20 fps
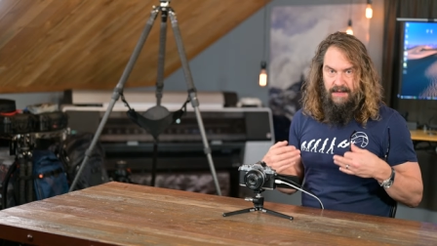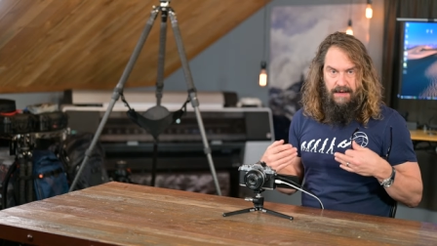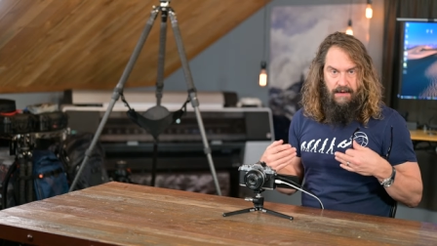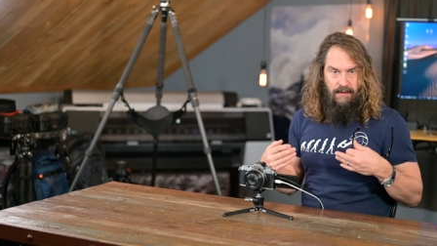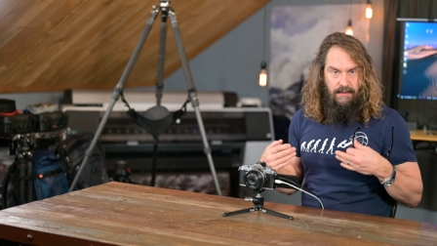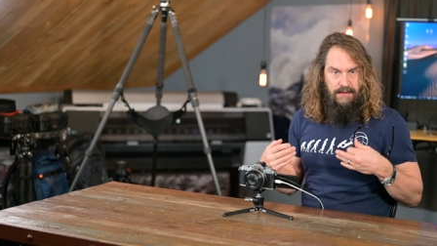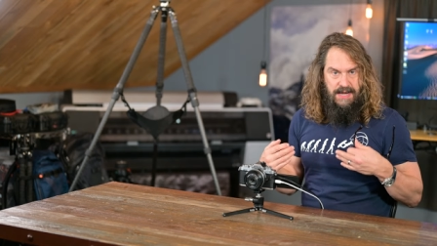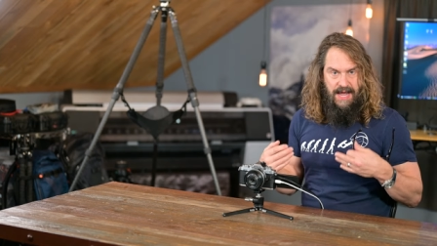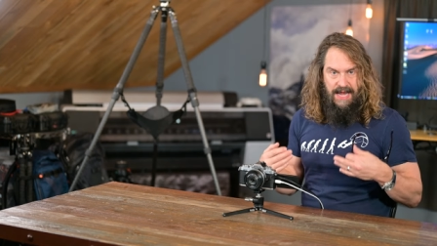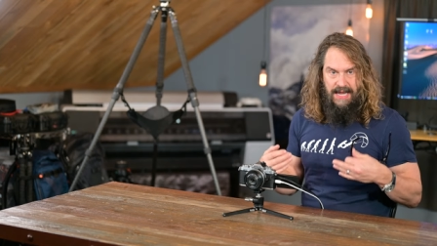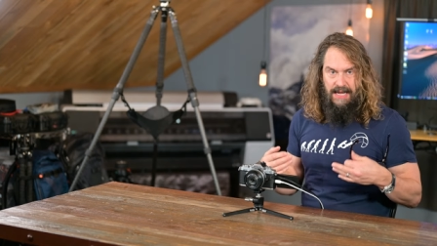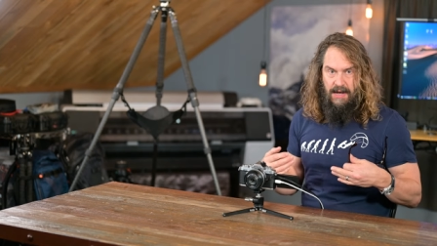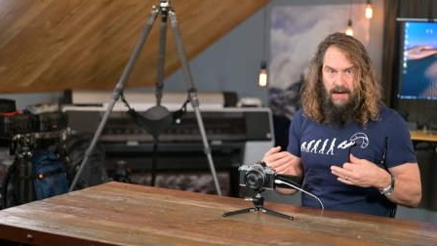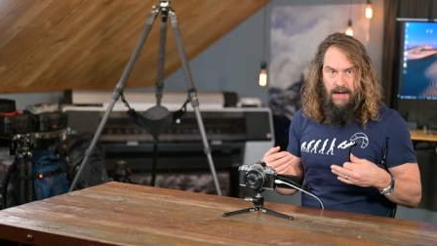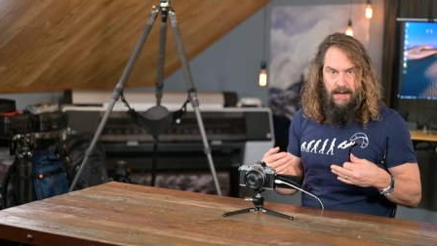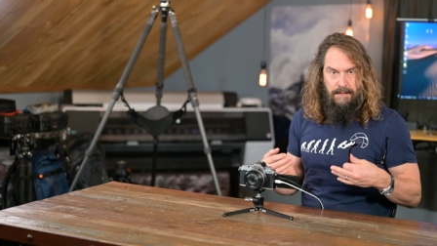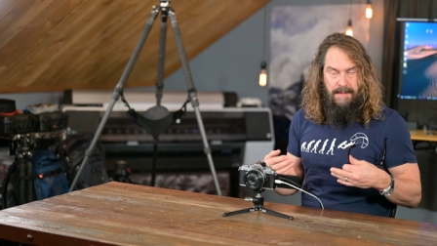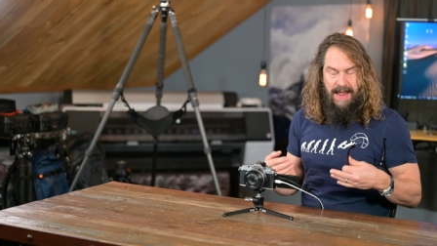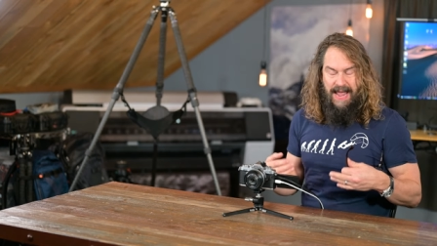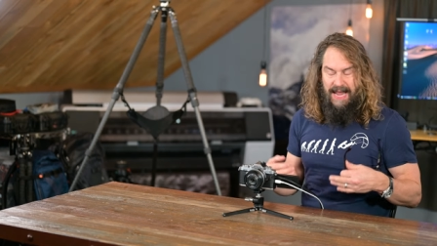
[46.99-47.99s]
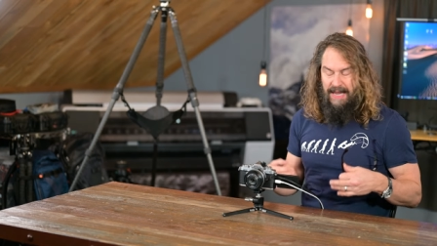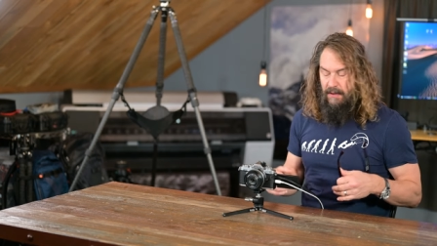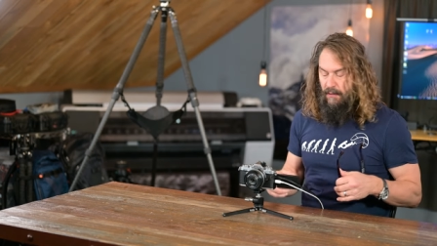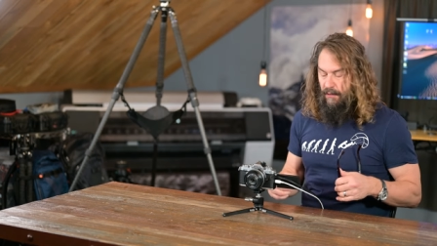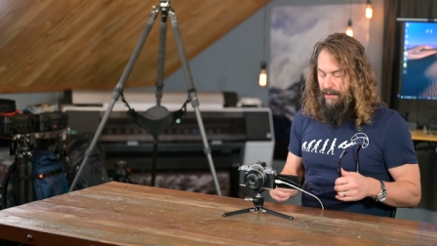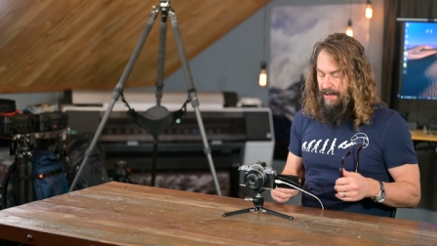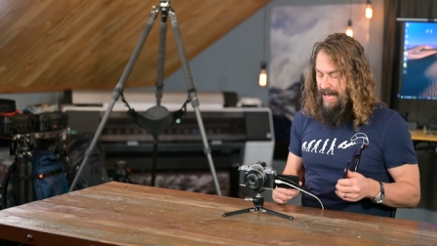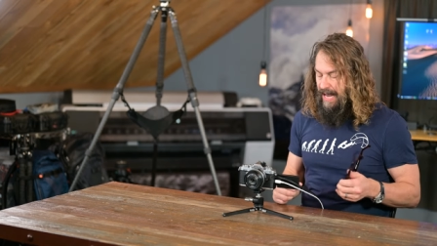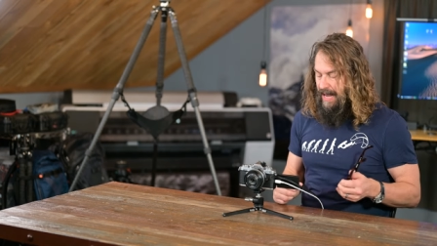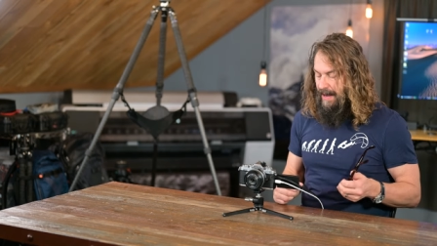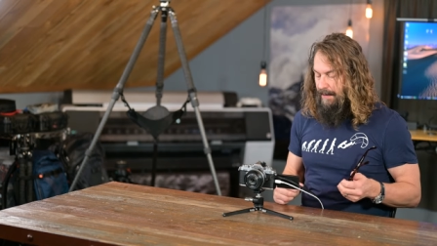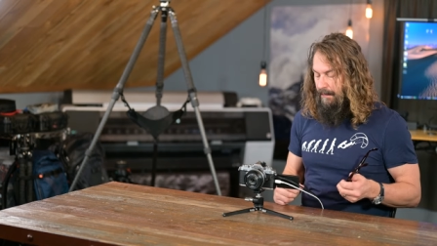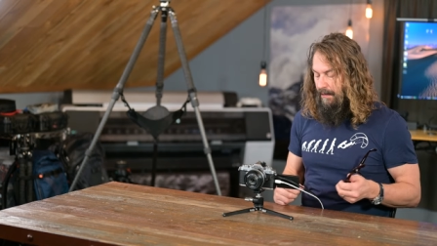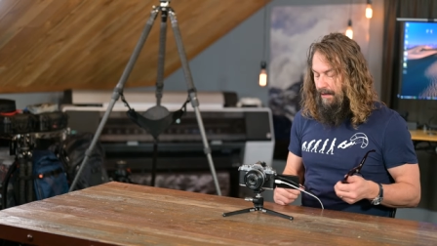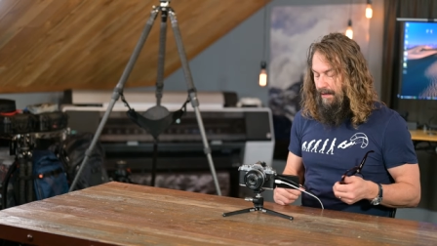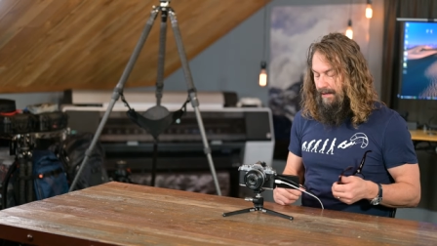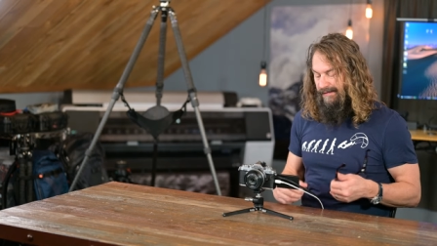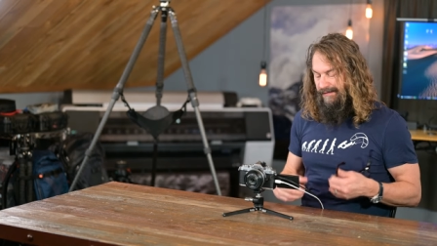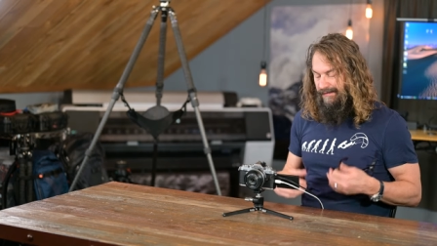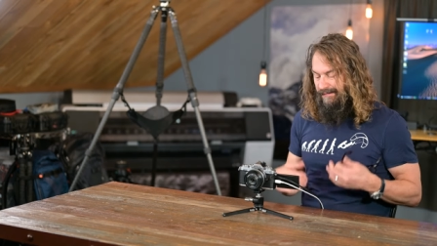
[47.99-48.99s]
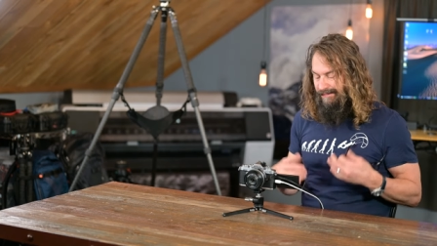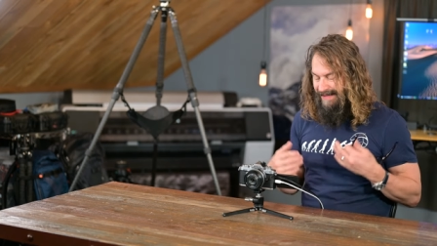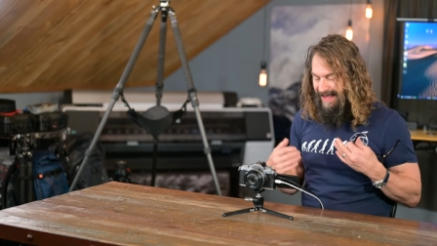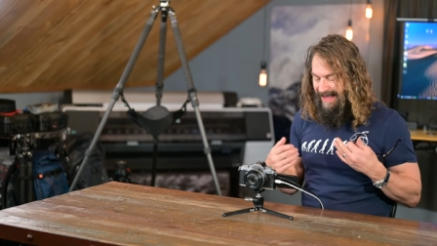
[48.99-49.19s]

you know, Nikon manual cameras.